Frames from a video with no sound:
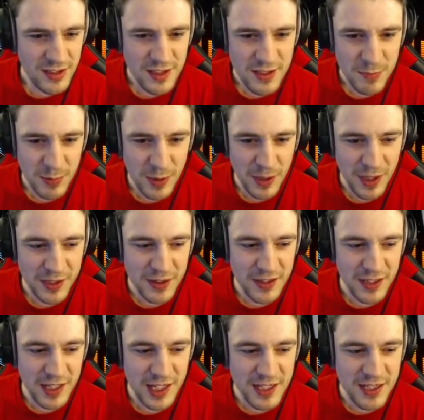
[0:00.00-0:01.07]
There's a Python
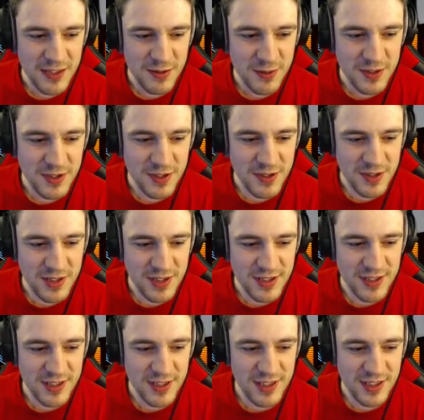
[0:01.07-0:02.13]
heading towards you. It's
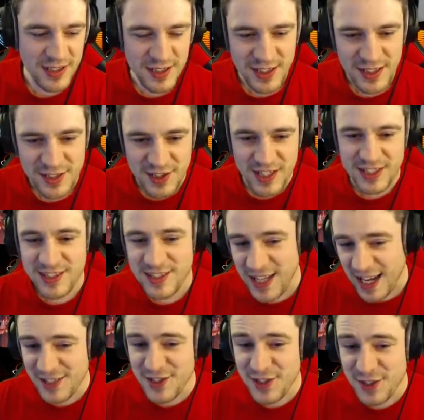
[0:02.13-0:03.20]

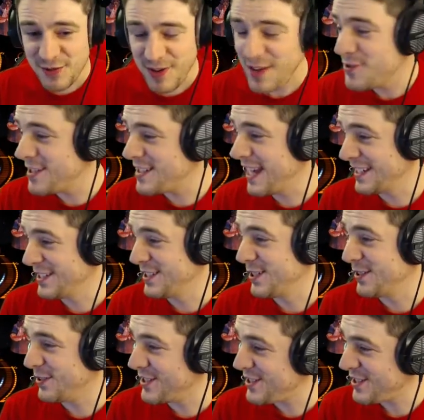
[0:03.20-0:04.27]
Alan Stroud is heading
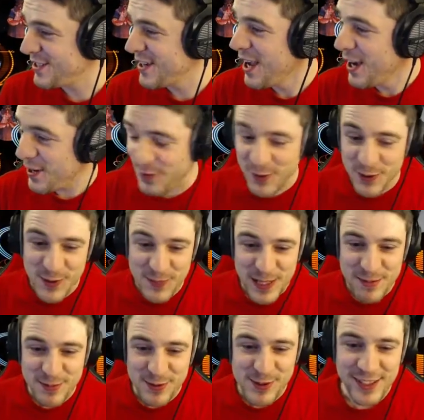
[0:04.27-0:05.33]
towards you. Of all the
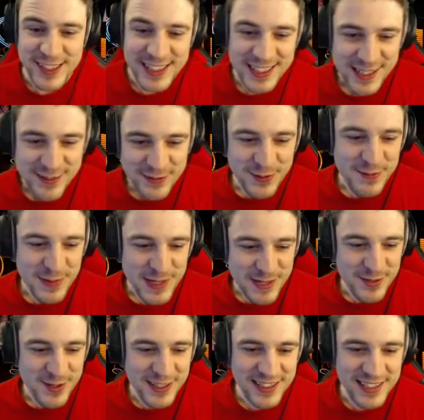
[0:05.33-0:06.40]

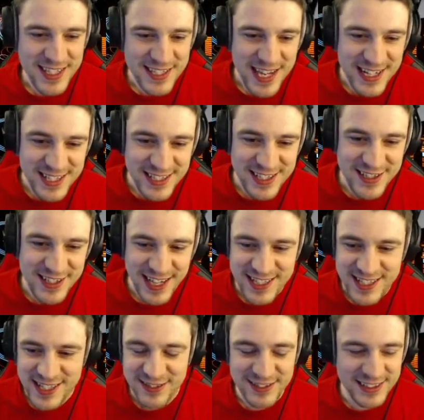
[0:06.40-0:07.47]
people, he's heading to scan
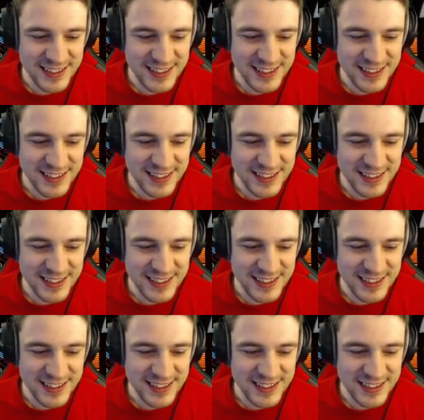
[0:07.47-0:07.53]
you.